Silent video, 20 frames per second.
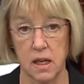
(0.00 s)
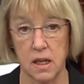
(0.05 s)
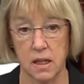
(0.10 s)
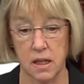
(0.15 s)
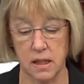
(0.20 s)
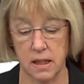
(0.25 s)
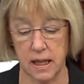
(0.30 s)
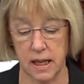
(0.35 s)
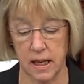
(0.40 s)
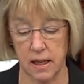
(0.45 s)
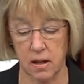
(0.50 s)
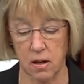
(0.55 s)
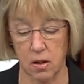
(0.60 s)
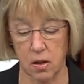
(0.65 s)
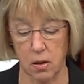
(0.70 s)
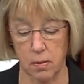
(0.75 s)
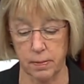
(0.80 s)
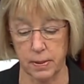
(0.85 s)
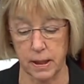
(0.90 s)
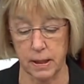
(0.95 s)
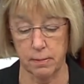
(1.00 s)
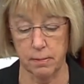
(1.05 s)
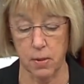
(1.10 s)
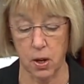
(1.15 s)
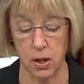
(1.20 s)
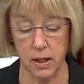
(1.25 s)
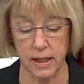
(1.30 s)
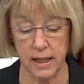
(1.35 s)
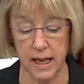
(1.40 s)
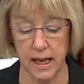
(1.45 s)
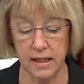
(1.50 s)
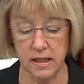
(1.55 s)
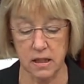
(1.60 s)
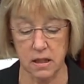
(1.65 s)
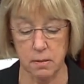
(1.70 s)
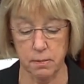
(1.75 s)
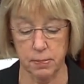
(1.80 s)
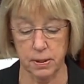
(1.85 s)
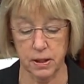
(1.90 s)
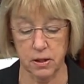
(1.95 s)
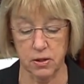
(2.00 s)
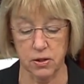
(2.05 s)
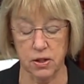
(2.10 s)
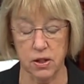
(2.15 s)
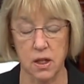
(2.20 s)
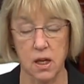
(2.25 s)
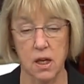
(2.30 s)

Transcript: to the N L R B, Mark Gaston Pierce.